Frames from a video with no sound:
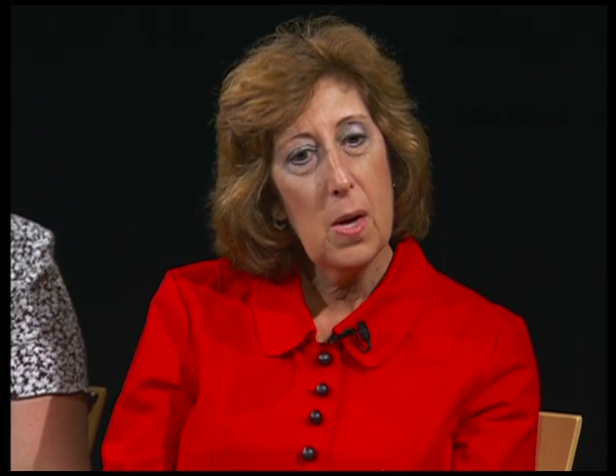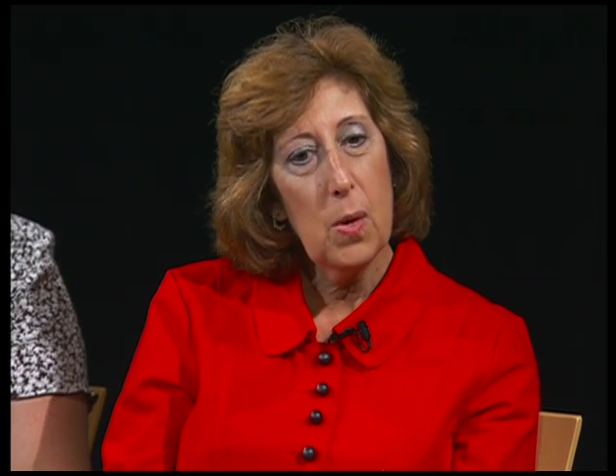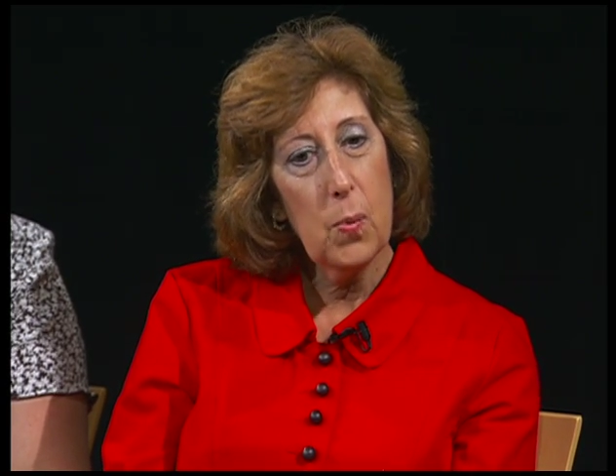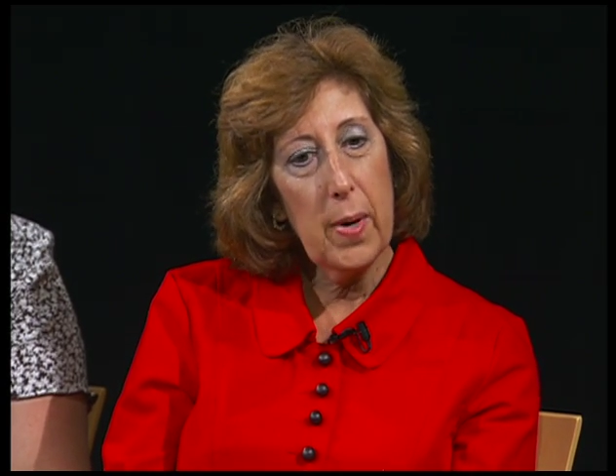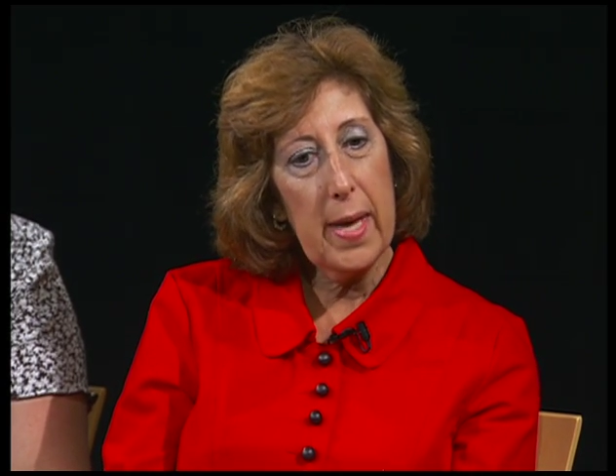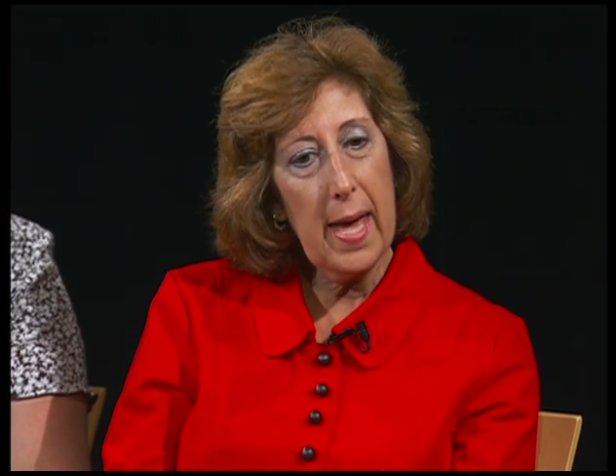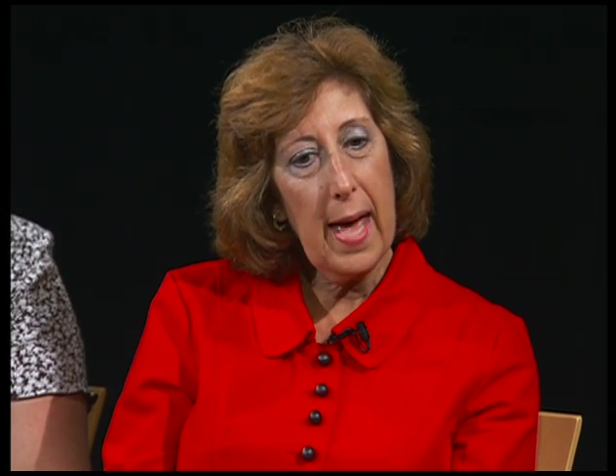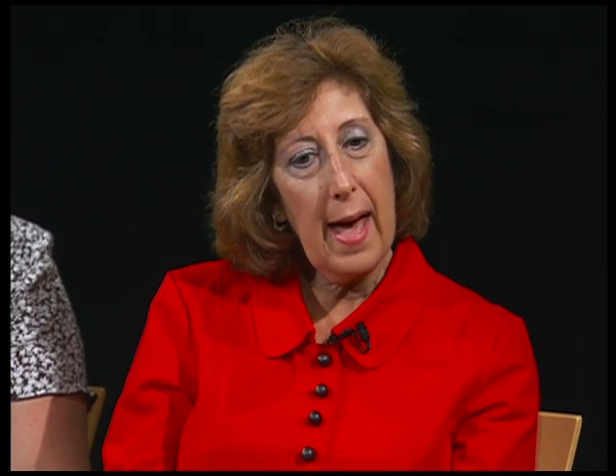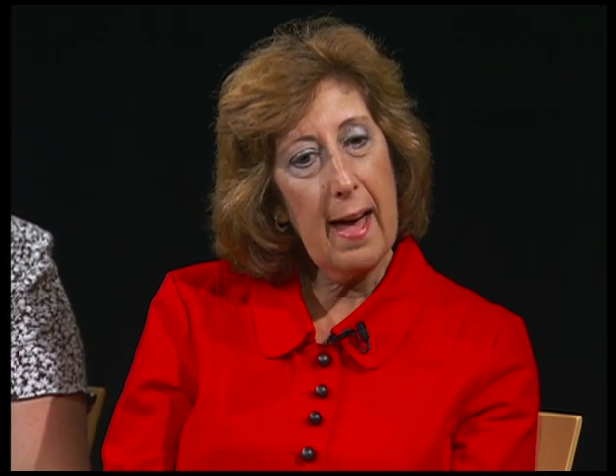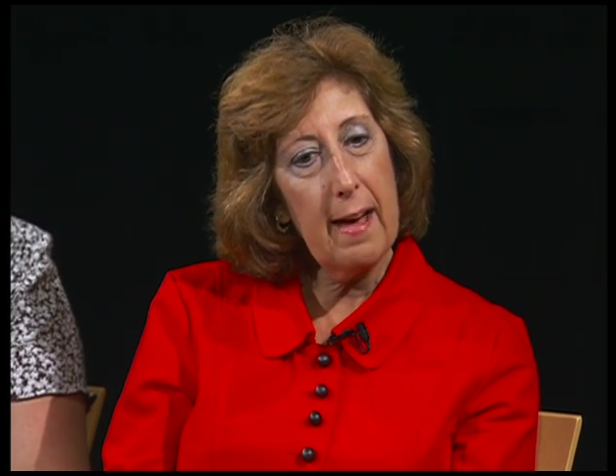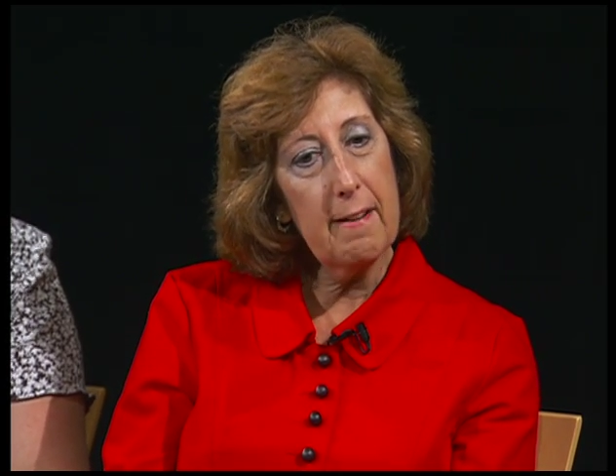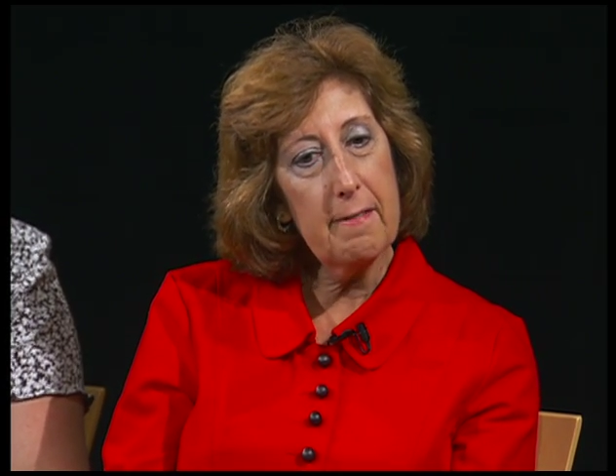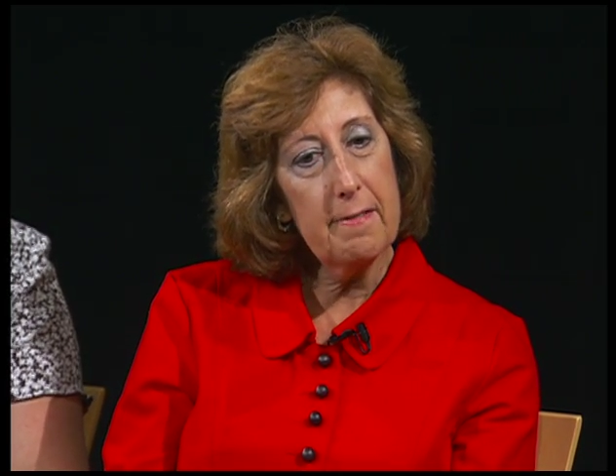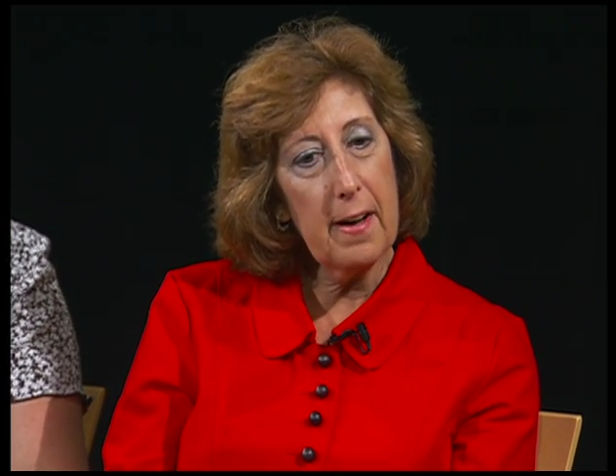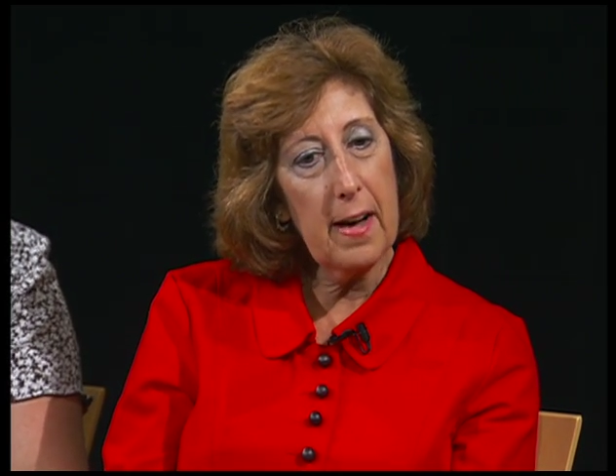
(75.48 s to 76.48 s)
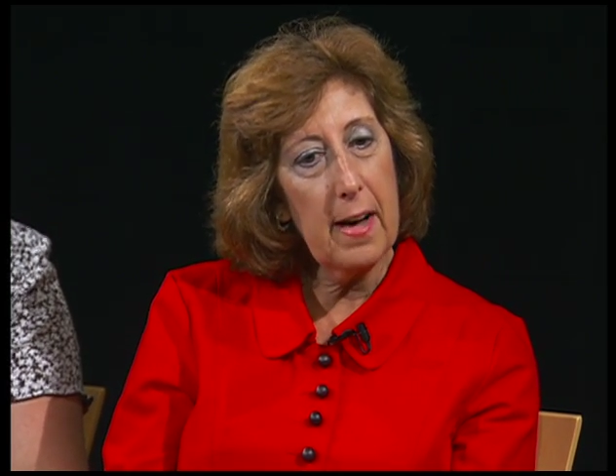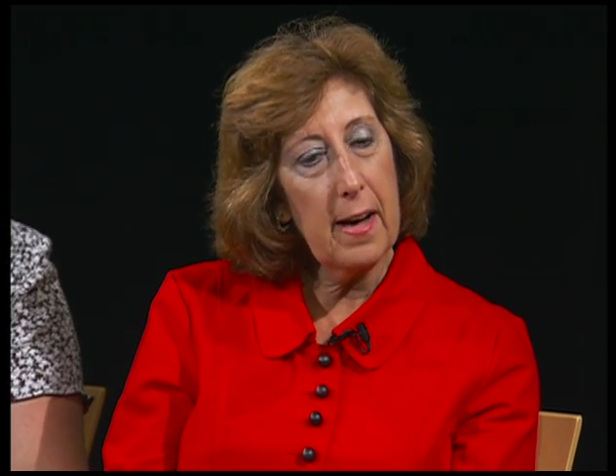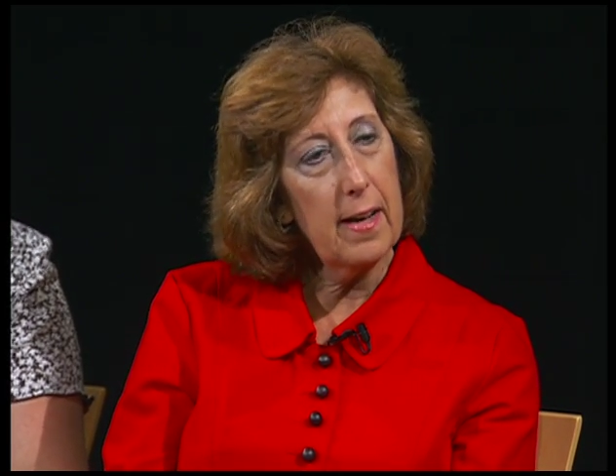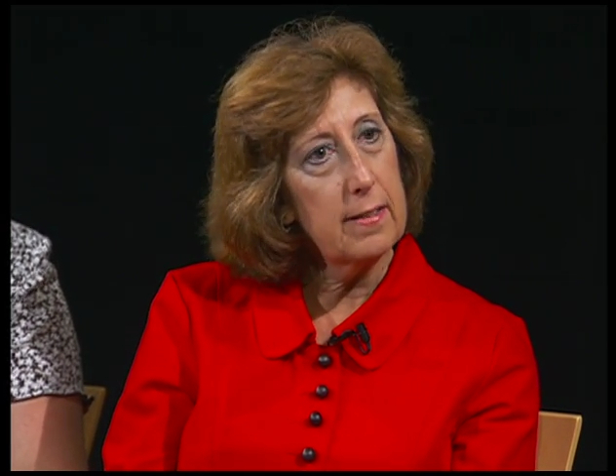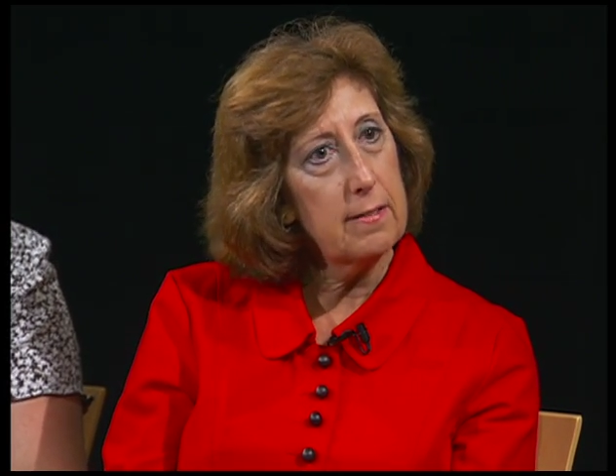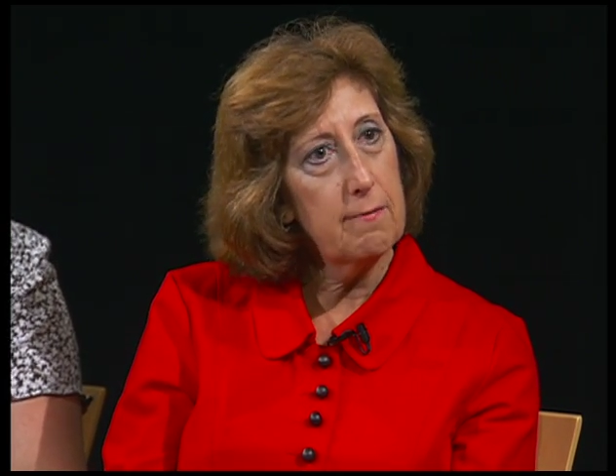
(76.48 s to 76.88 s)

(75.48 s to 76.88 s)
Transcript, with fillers: We have a